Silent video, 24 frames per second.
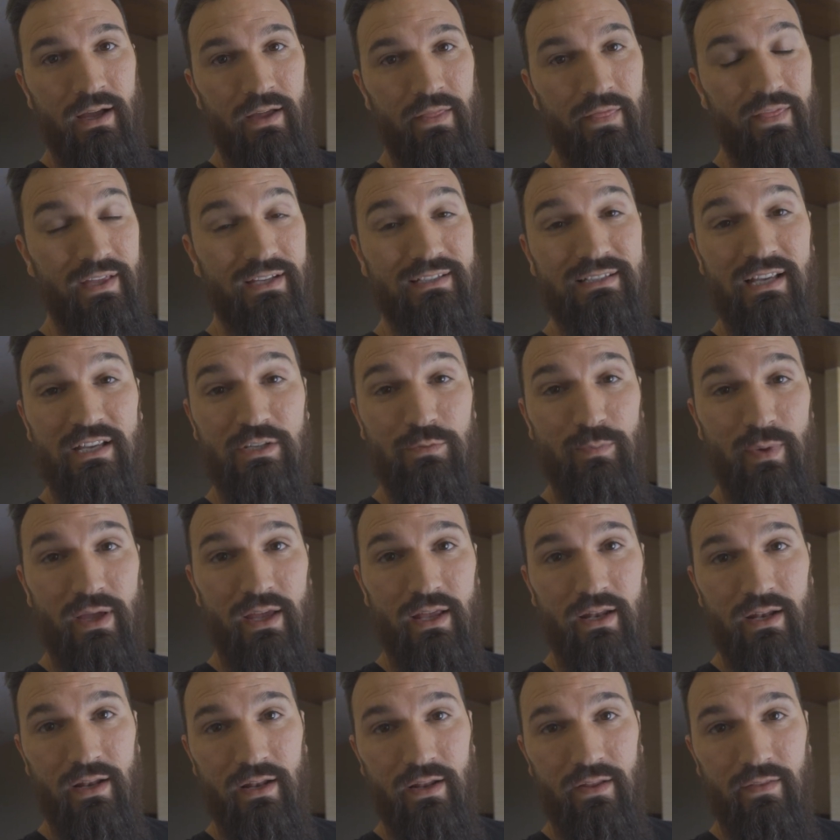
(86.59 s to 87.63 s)
This has
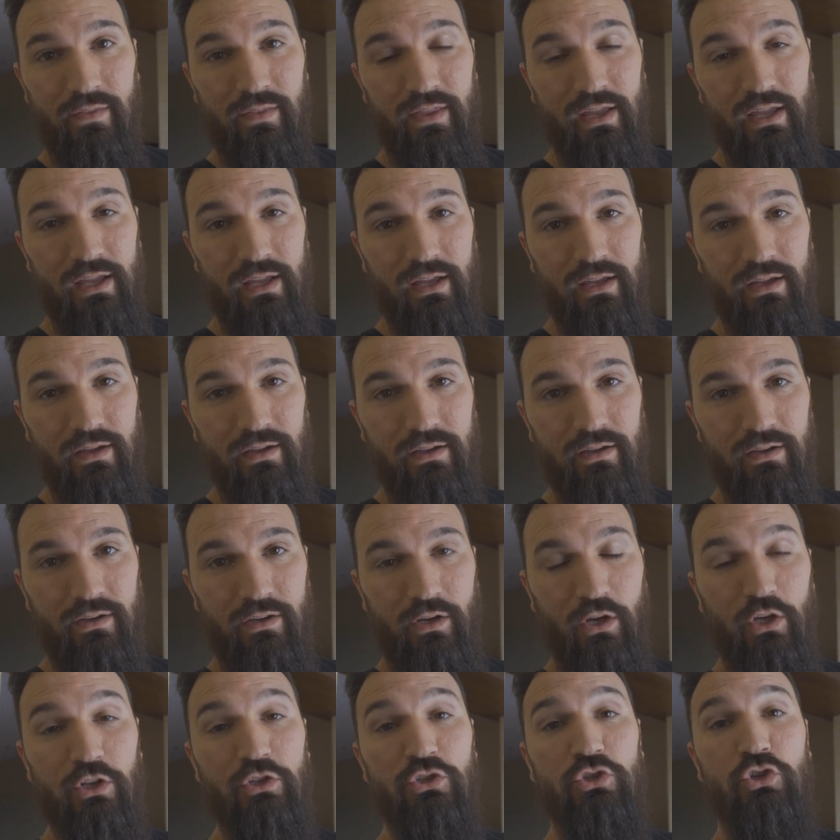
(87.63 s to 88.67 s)
been the
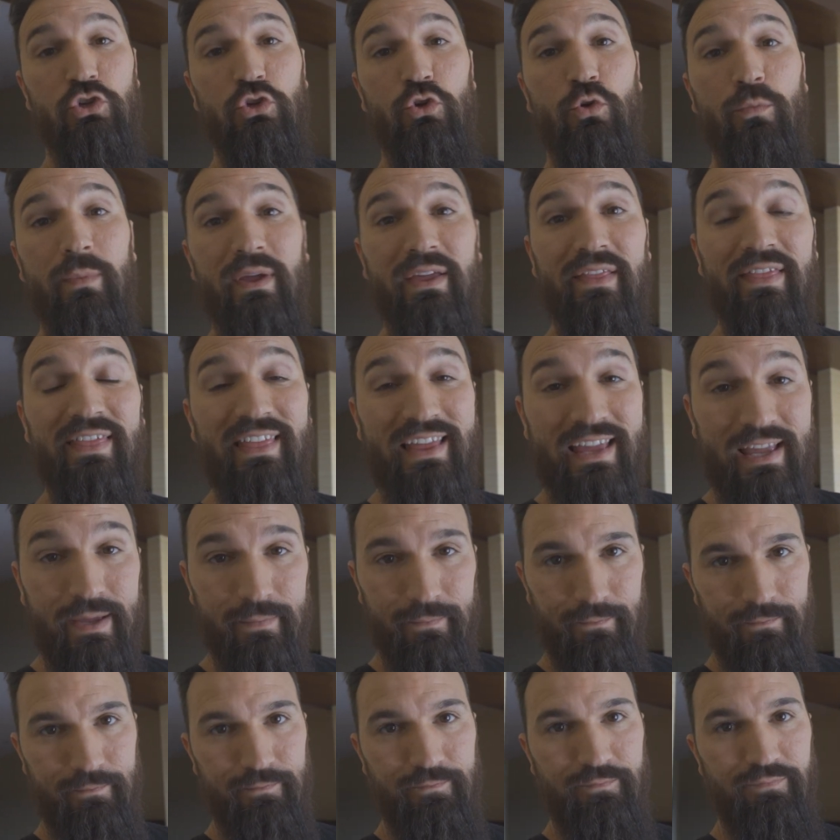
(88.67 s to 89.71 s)
consuming
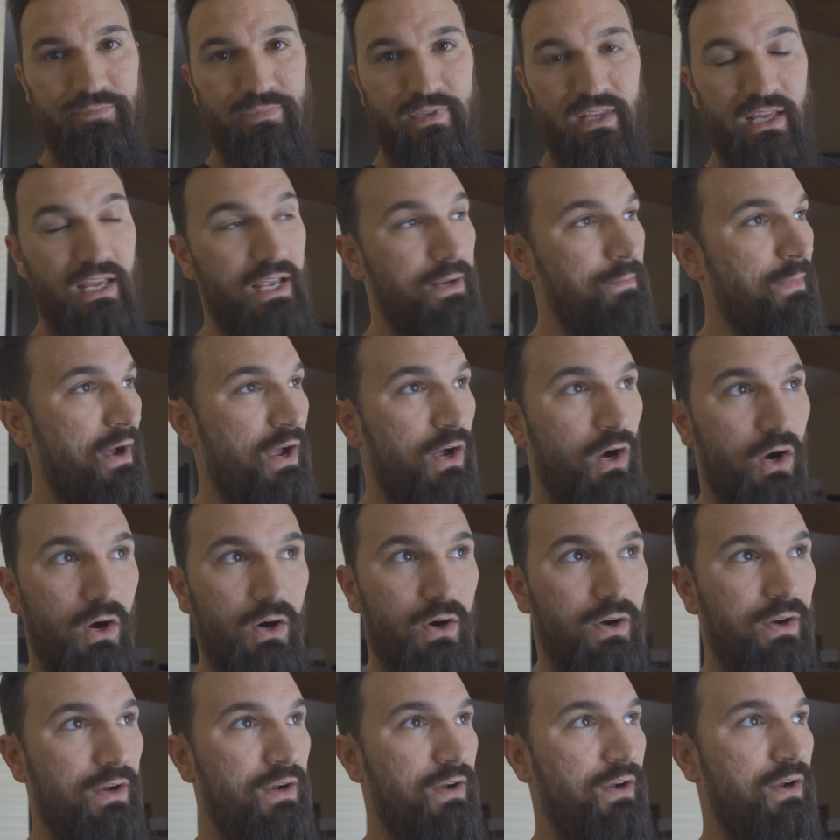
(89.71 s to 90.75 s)
theme in my
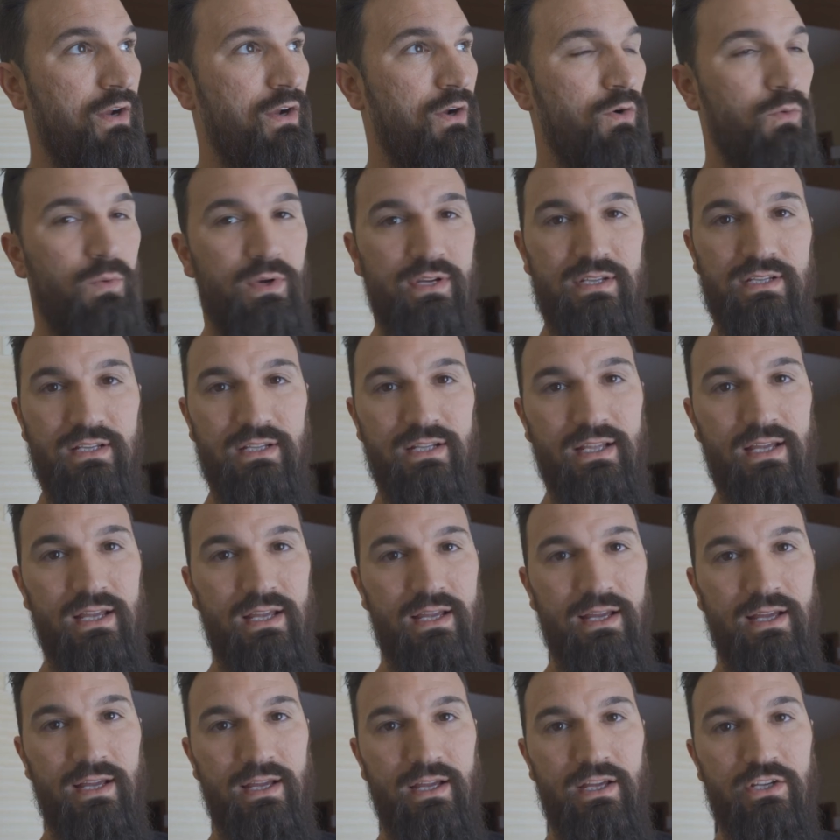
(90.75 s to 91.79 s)
heart
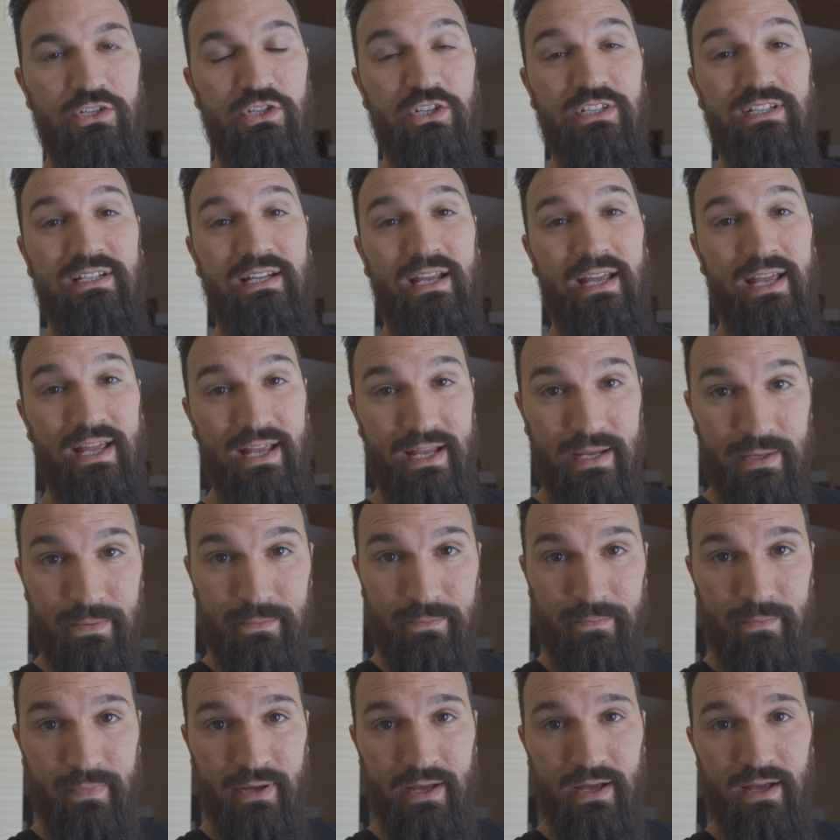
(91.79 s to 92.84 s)
recently, just
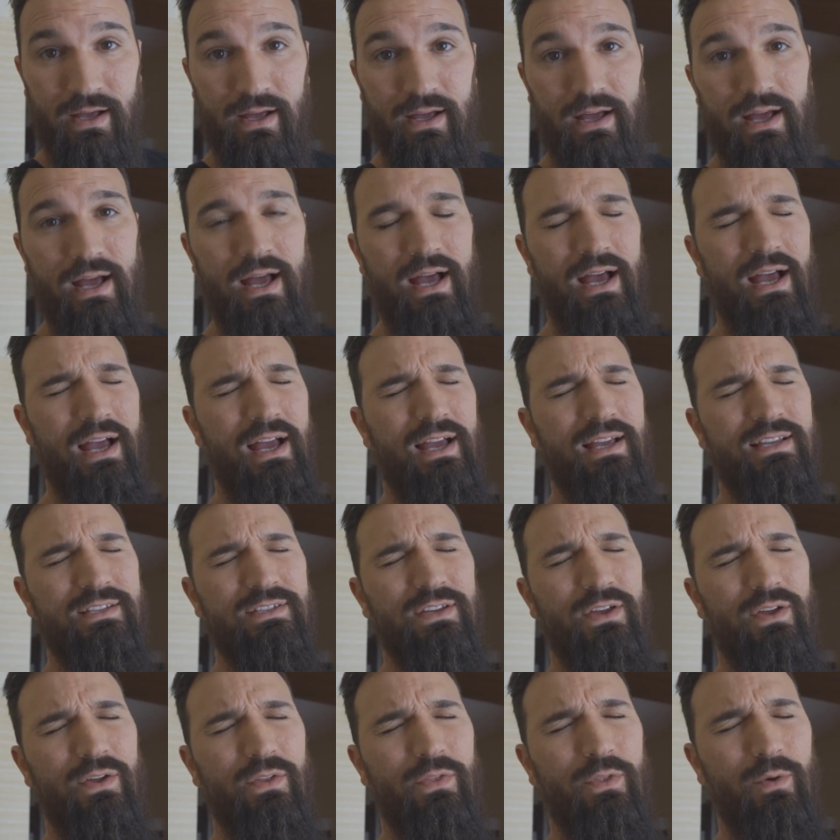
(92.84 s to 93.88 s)
him
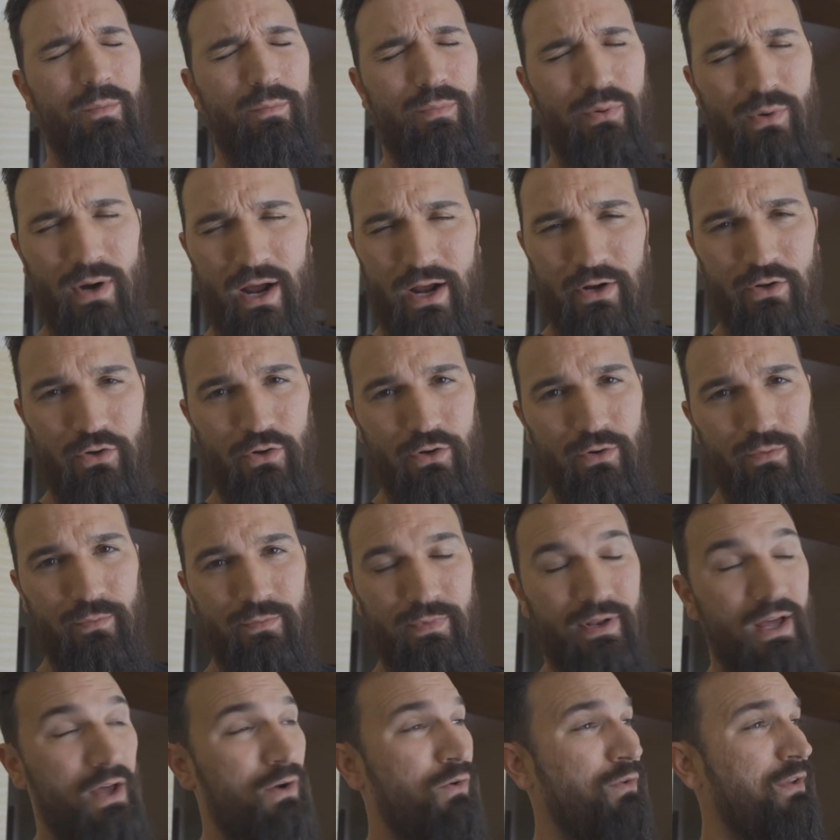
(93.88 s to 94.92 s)
as the bridegroom.
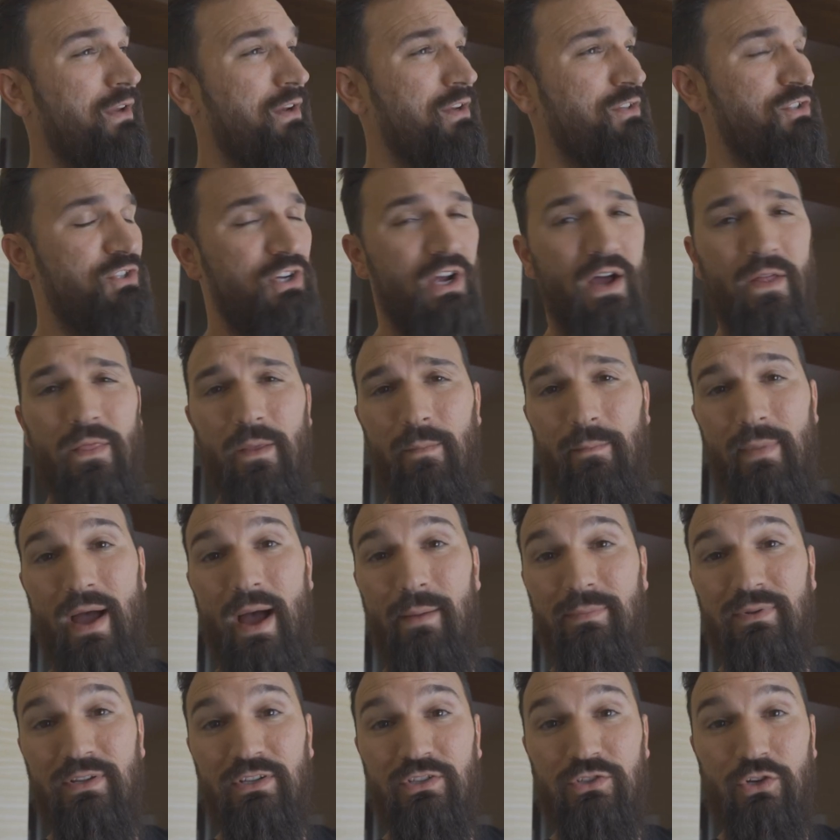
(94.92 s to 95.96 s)
Not only does John the
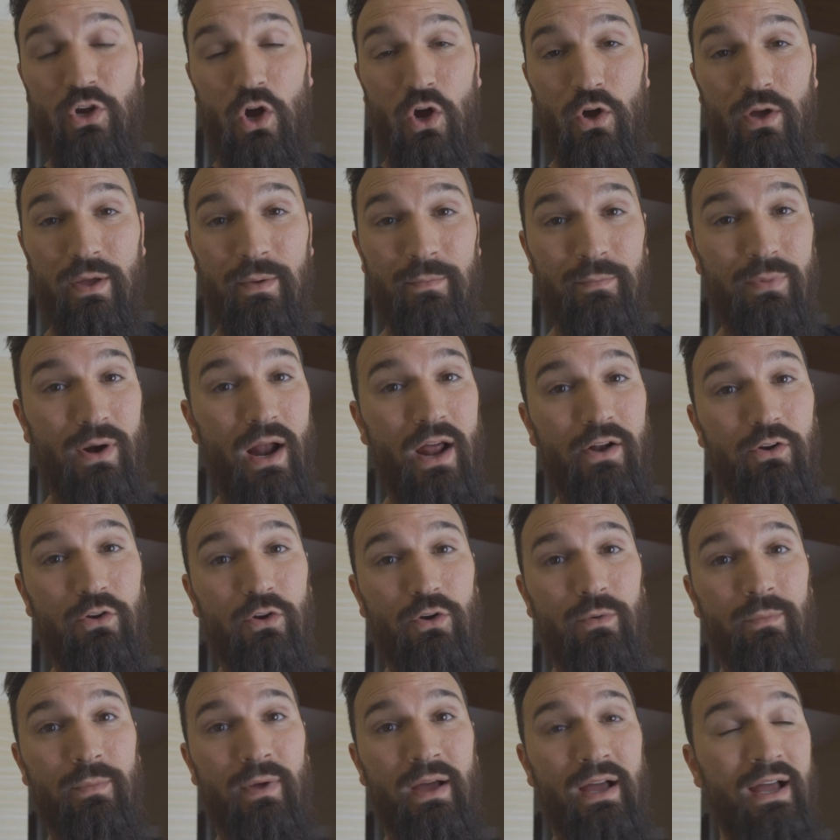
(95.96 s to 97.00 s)
Baptist call him
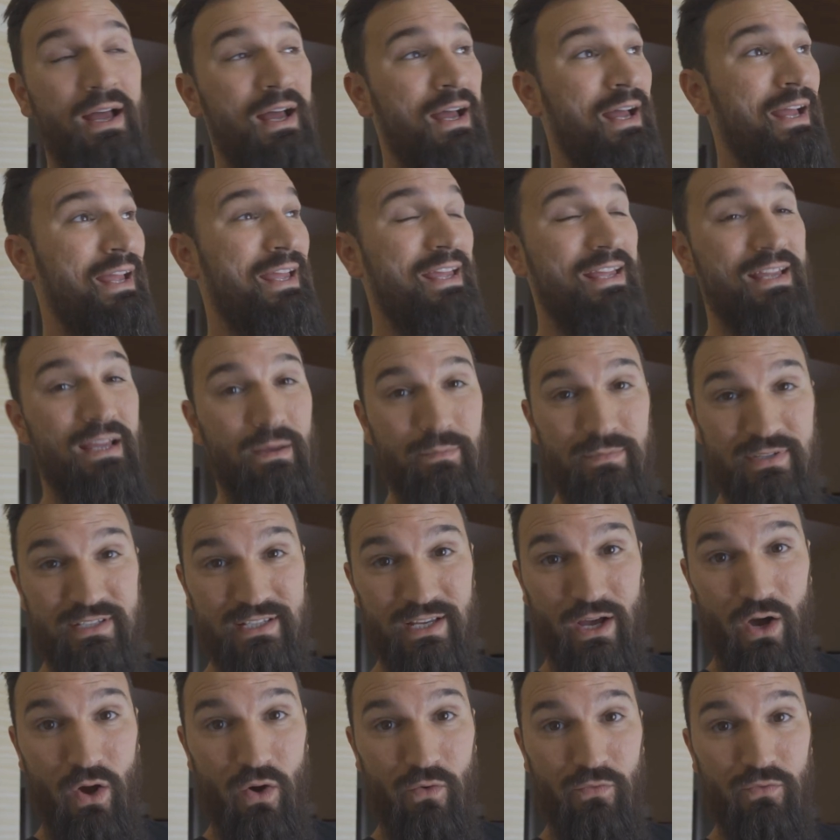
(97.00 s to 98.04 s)
bridegroom, he
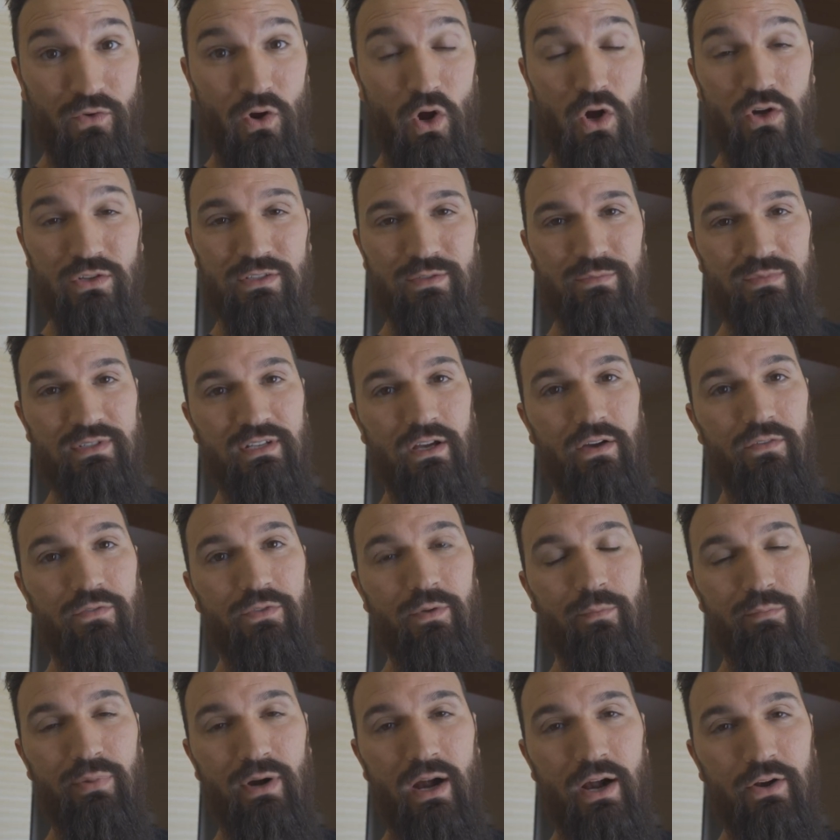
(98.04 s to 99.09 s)
himself calls himself
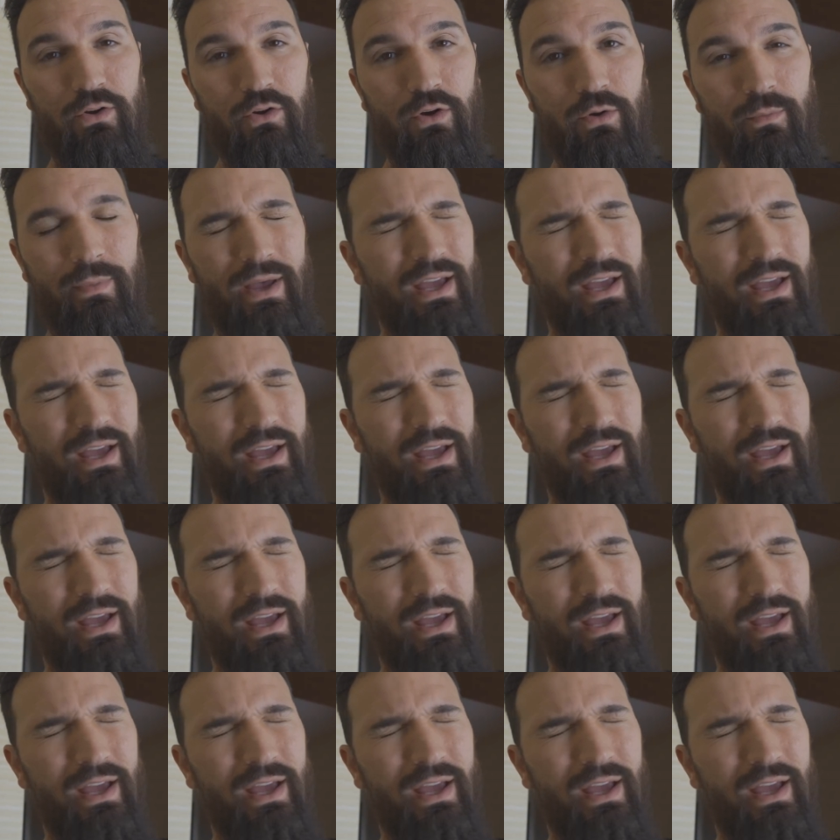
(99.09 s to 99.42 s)
the bridegroom.